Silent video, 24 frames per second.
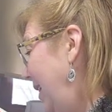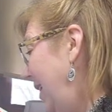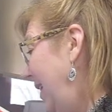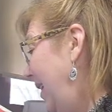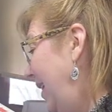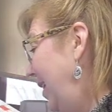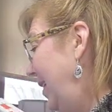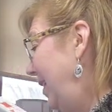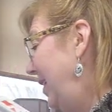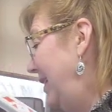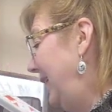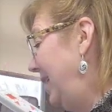
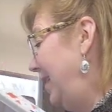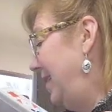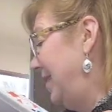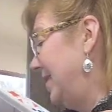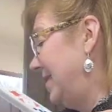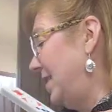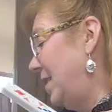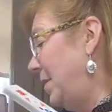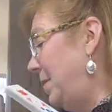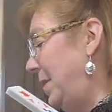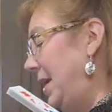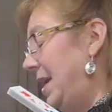it
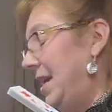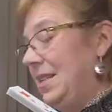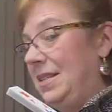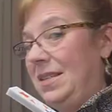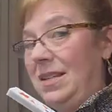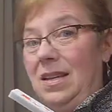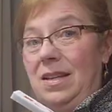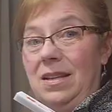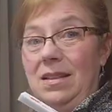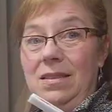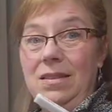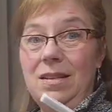is
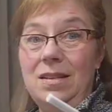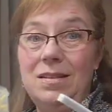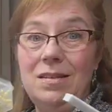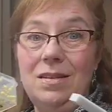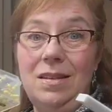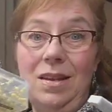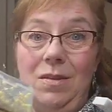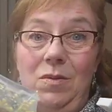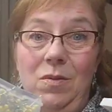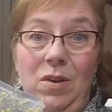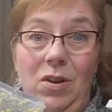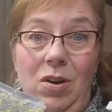amazing. This
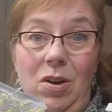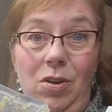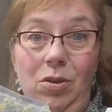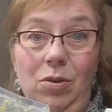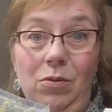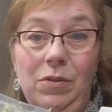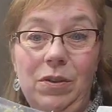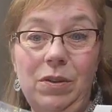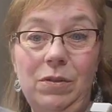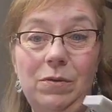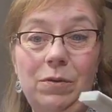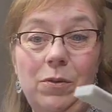thing went all over the